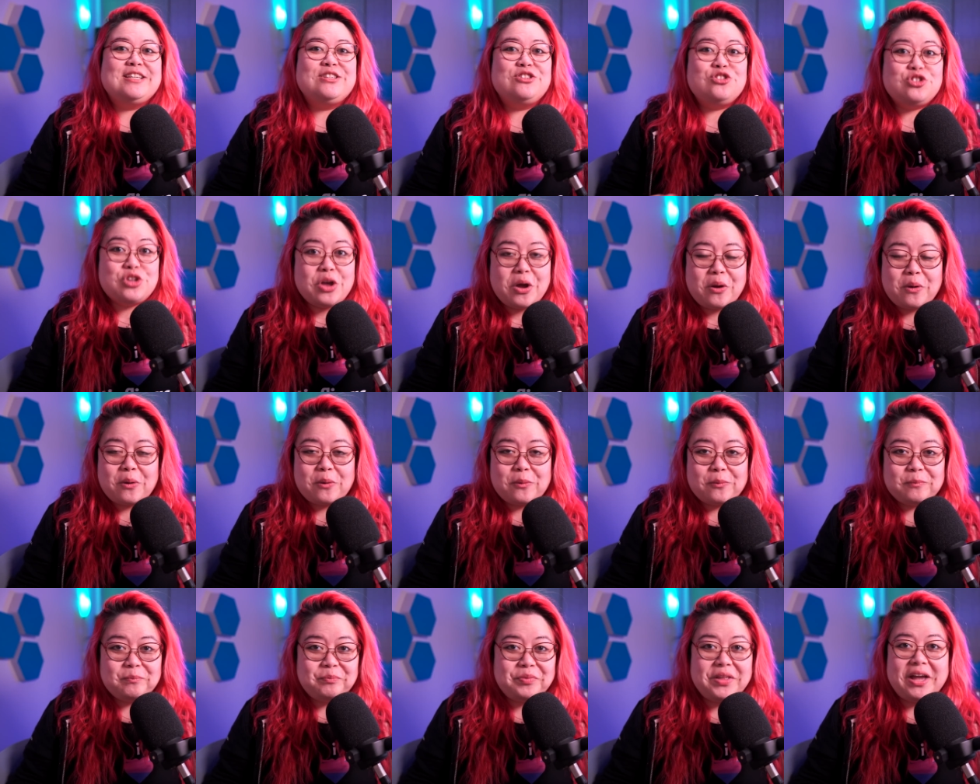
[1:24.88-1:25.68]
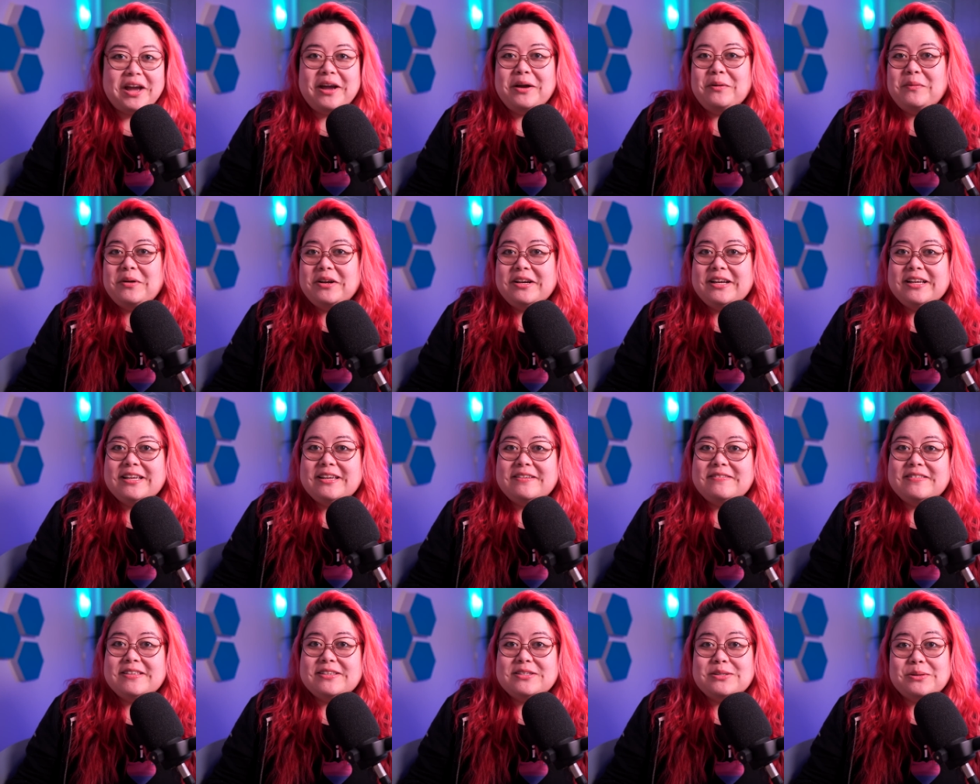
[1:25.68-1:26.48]
So, I want to
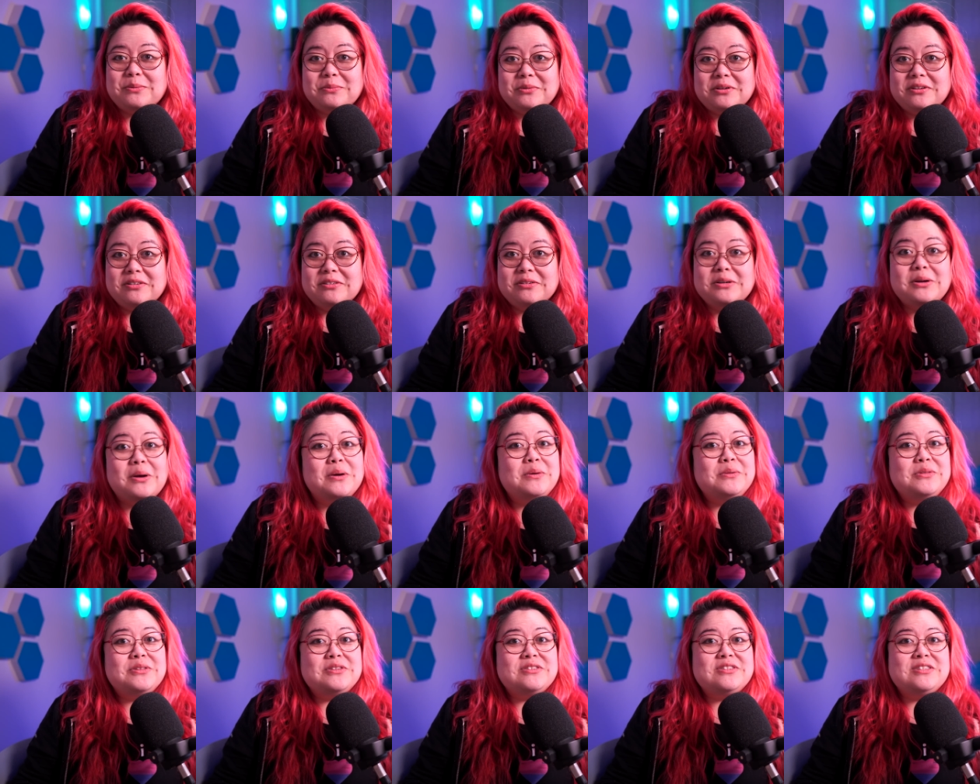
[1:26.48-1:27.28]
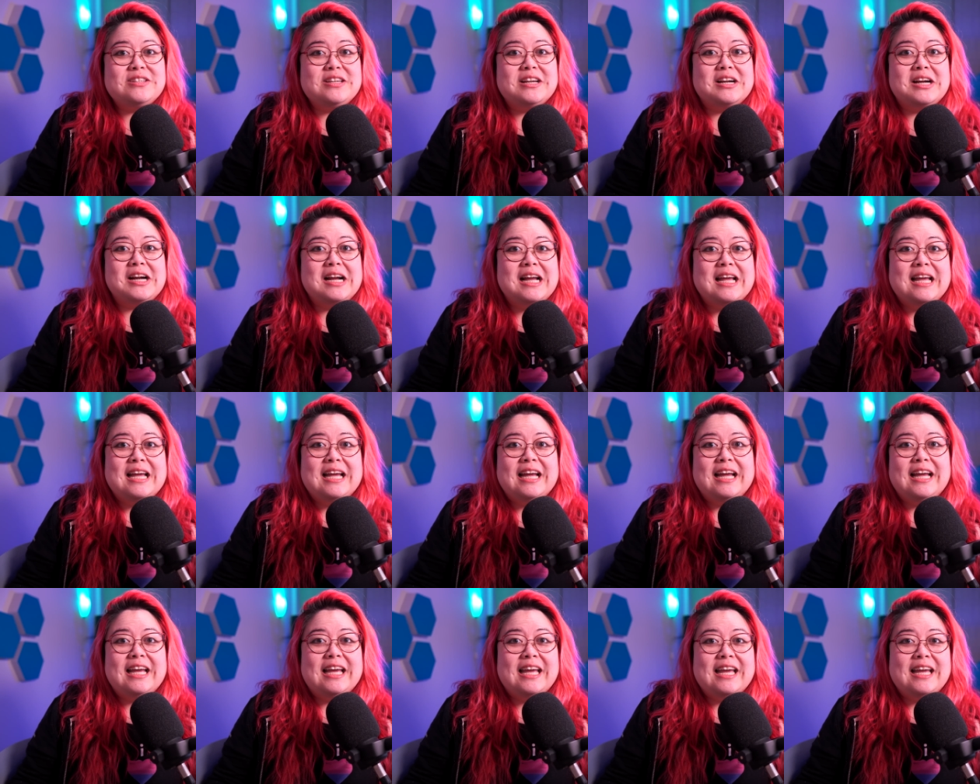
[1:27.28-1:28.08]
give this a real go this year.
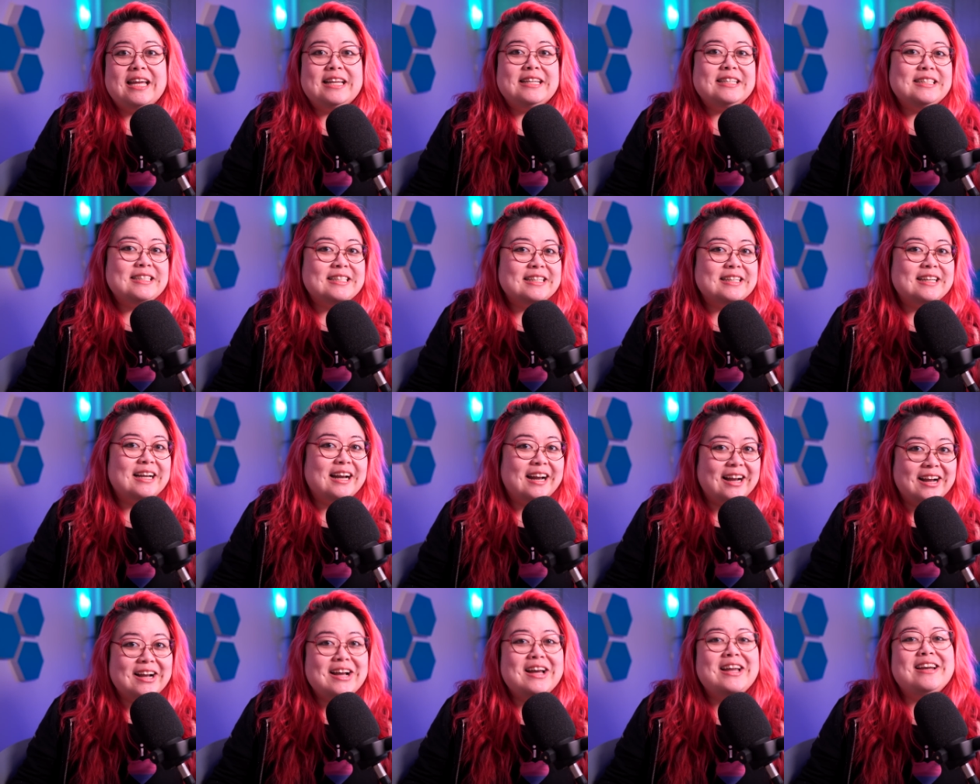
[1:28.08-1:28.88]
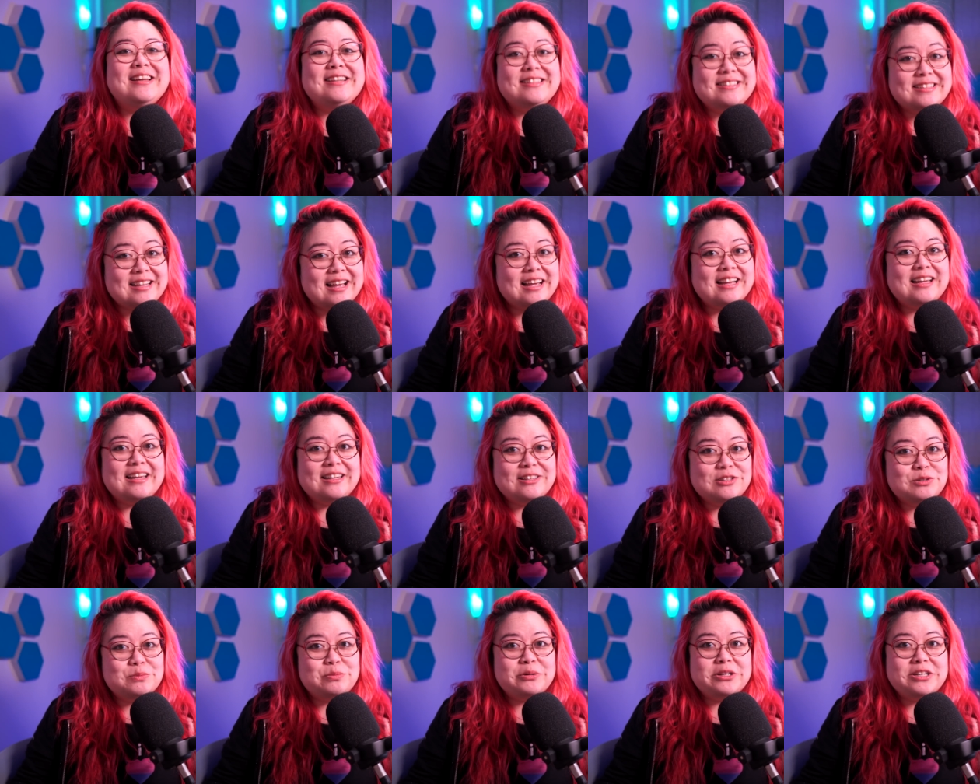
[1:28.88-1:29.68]
And I gotta say,
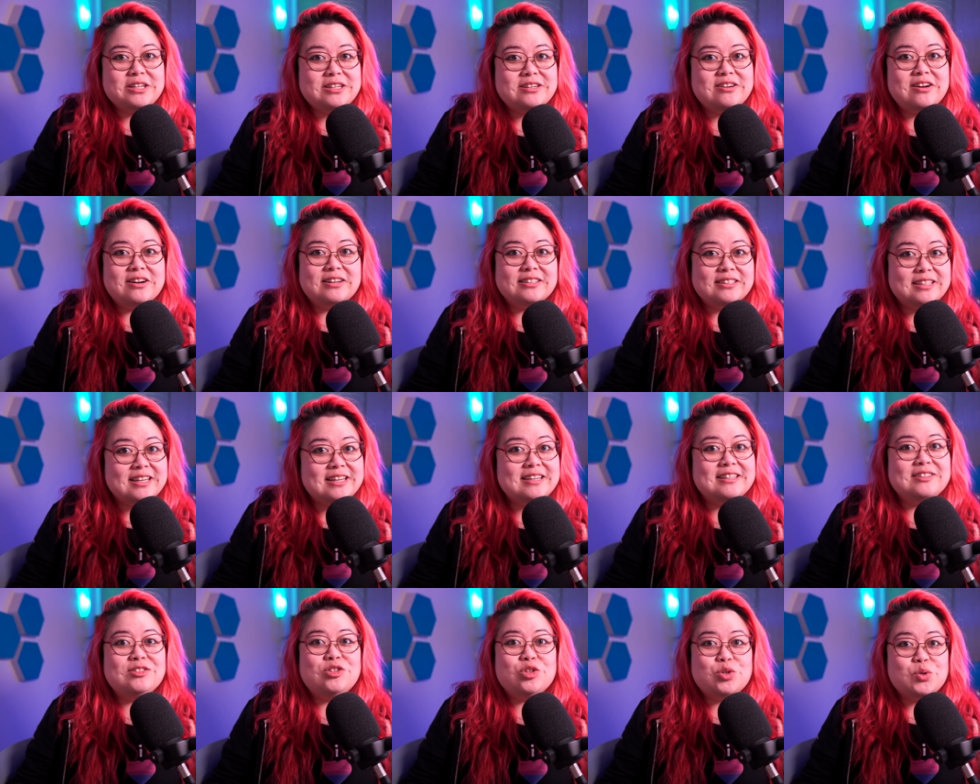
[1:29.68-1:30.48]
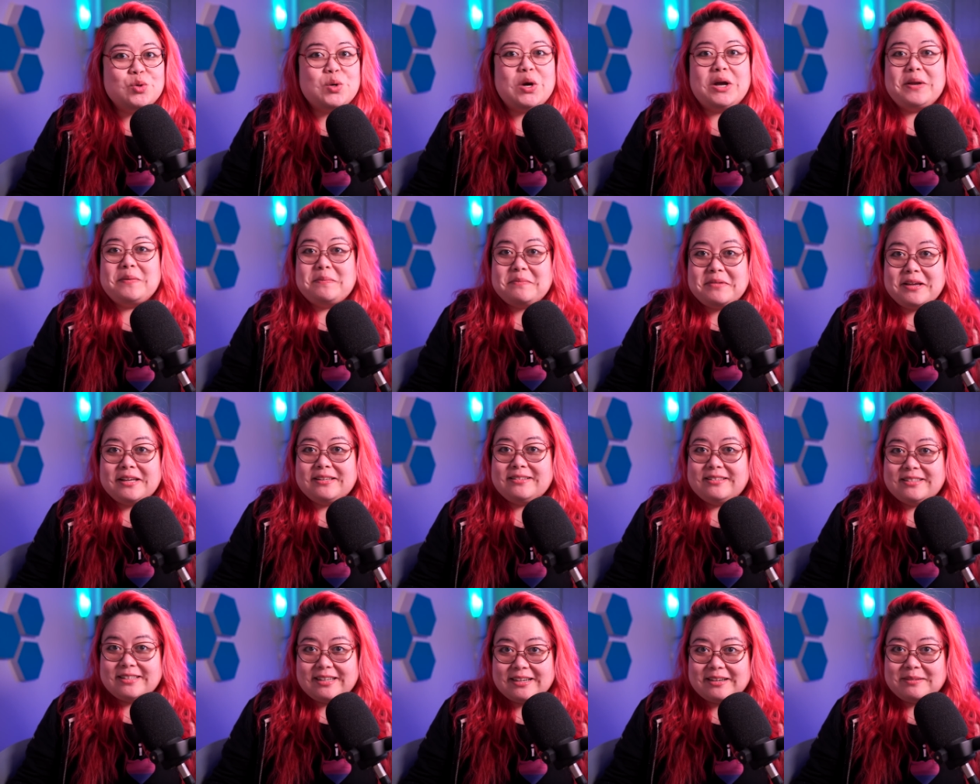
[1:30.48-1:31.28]
it's pretty daunting to
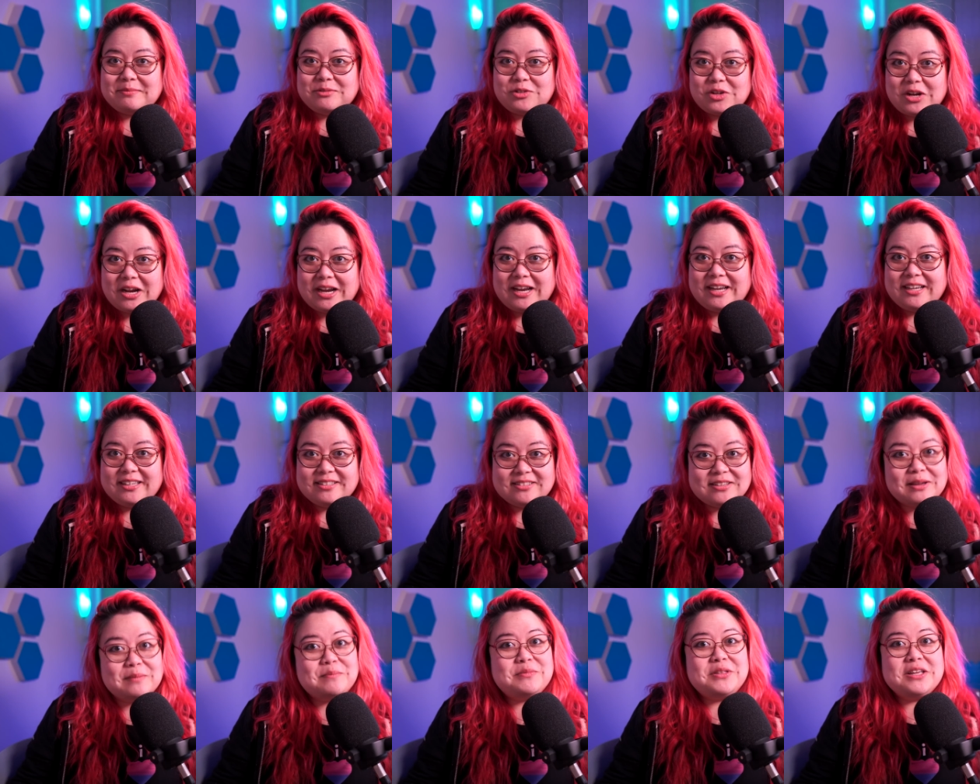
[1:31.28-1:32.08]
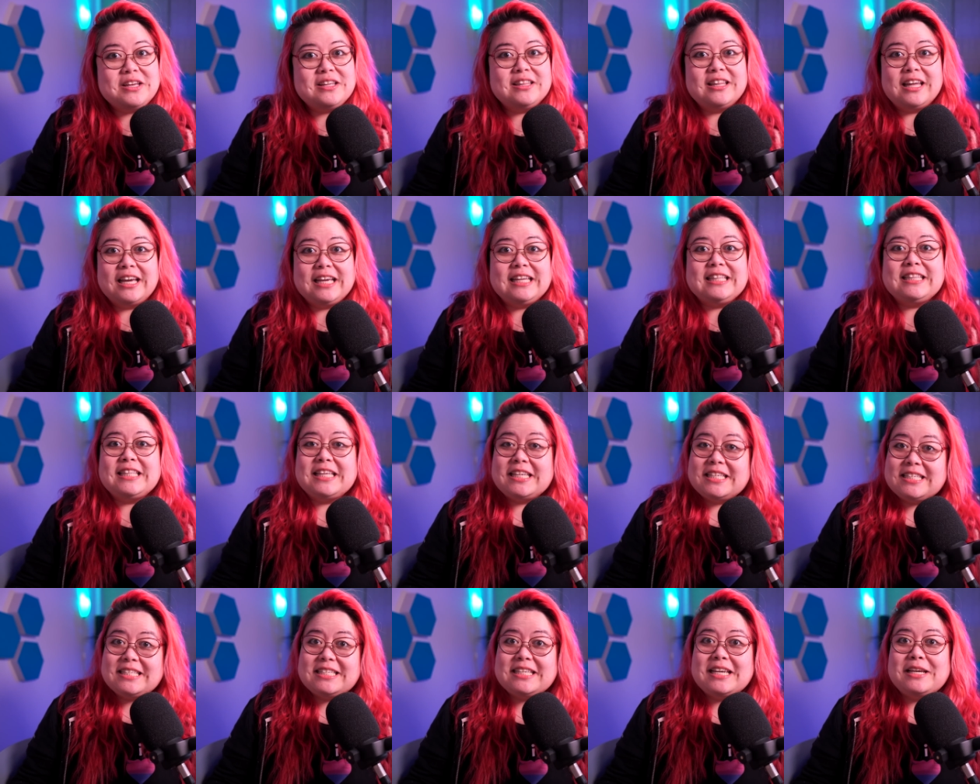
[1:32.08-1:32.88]
admit that I'm trying something like
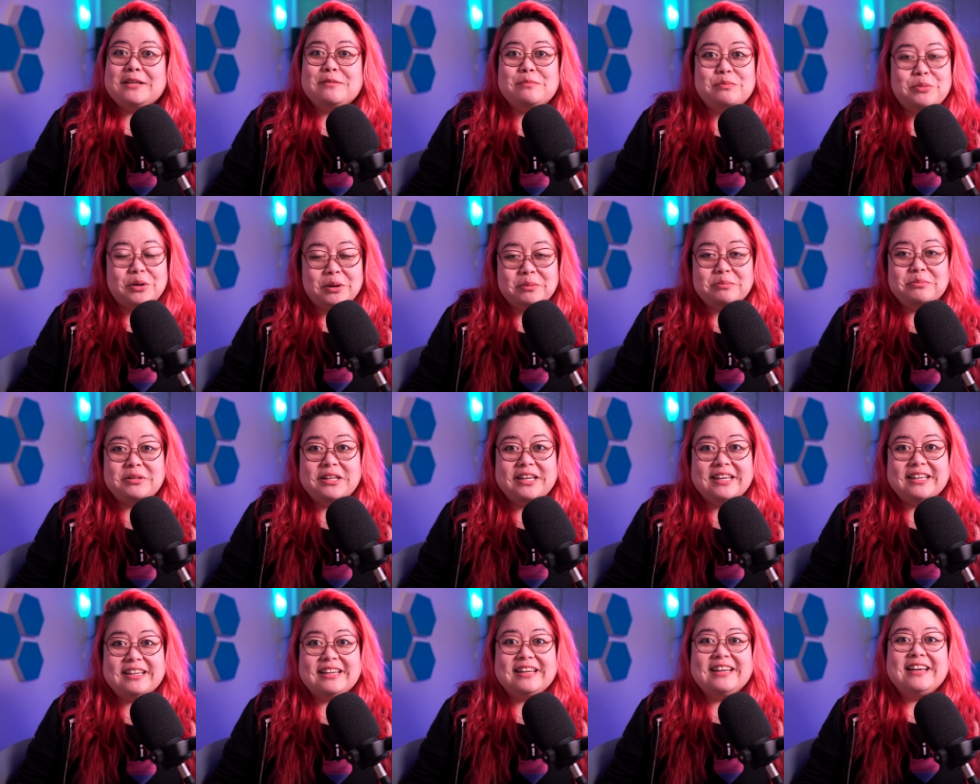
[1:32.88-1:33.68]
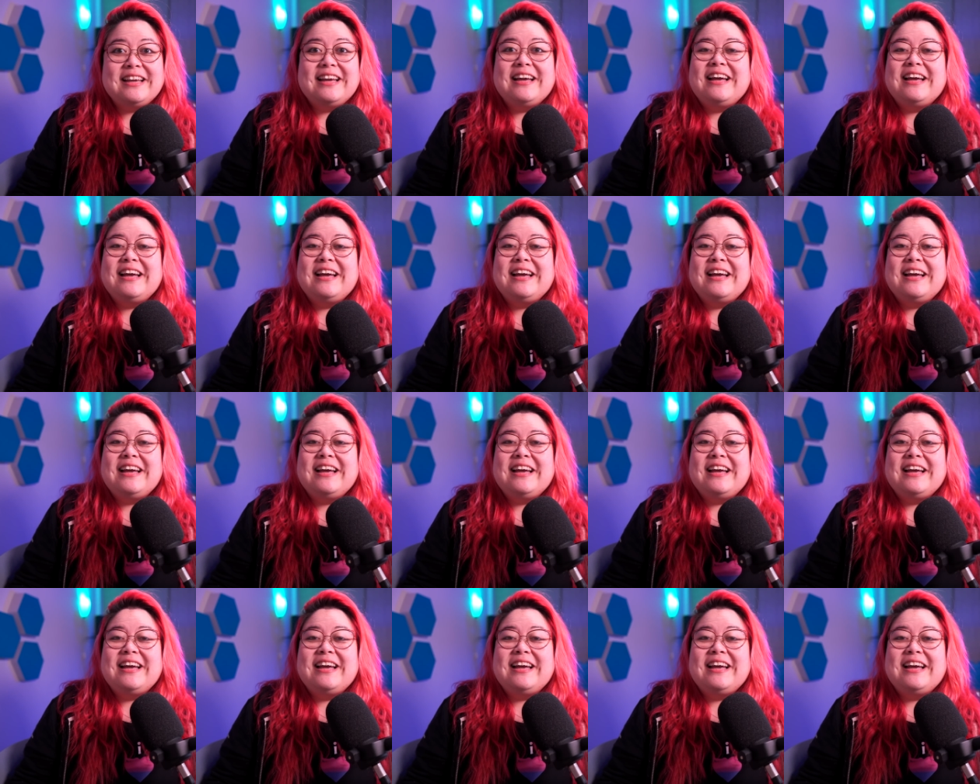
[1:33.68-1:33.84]
this in public.